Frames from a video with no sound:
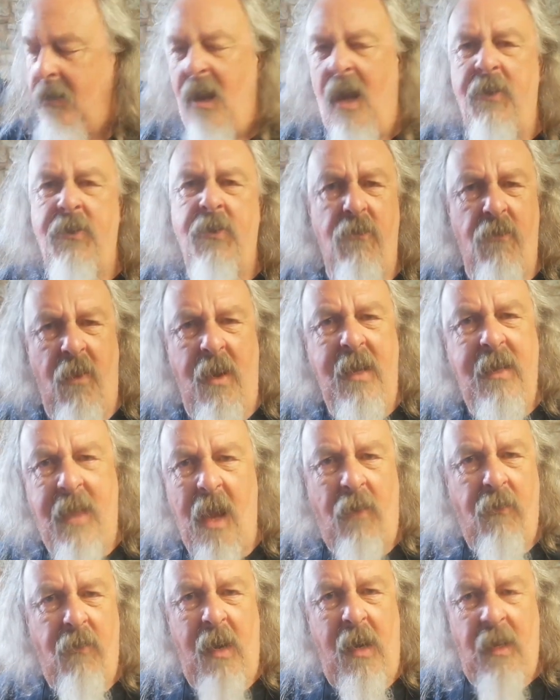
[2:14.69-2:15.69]
I shouldn't read
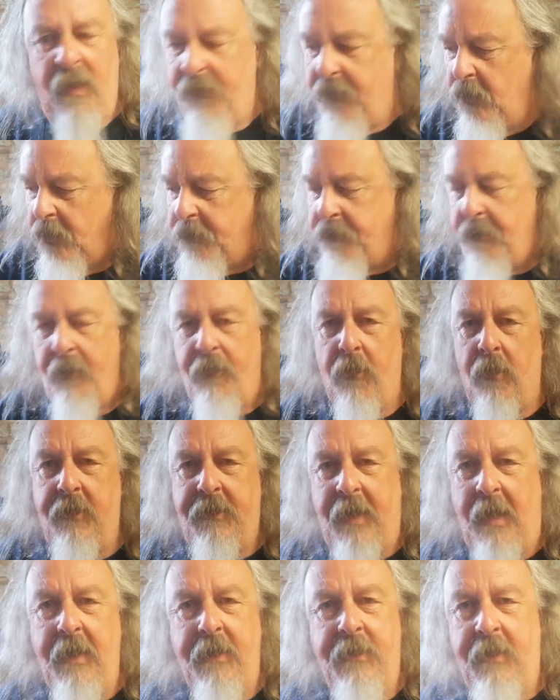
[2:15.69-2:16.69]
that really first before I
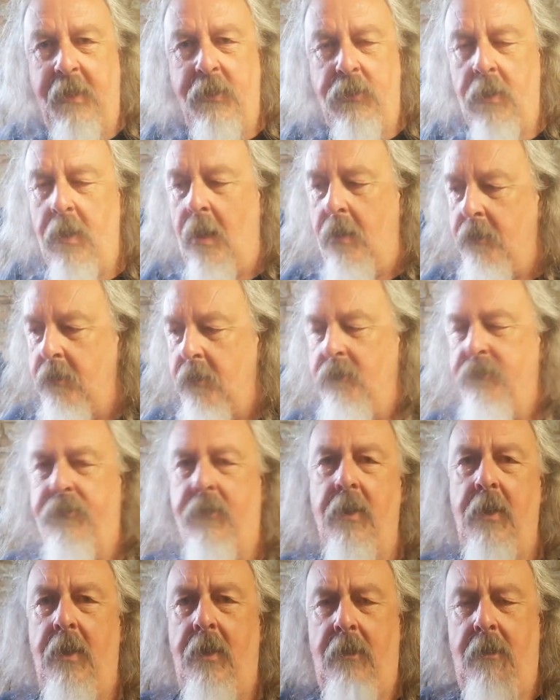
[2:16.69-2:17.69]
taste it, should I?
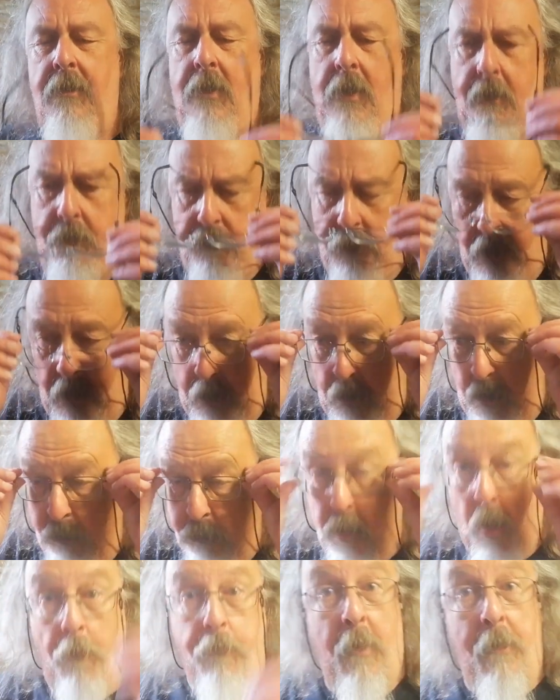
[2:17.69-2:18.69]
I'm
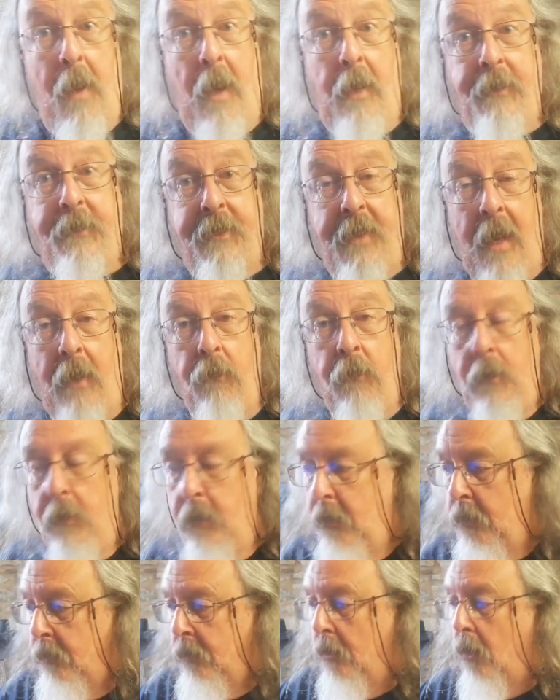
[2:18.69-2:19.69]
compromised now.
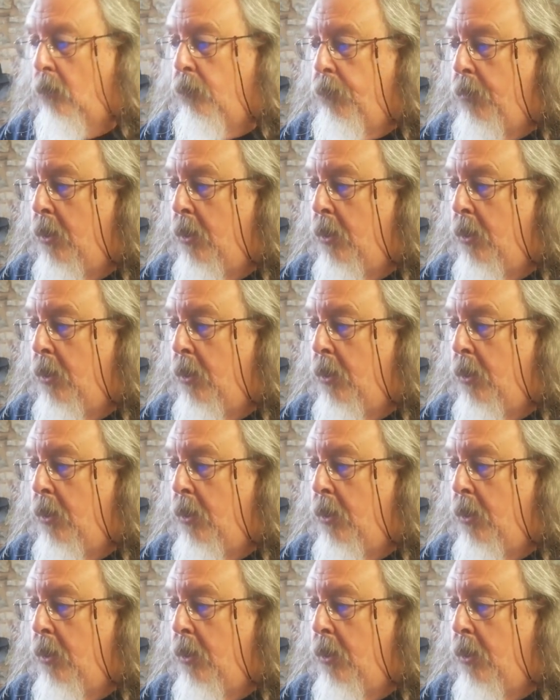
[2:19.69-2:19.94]
Oh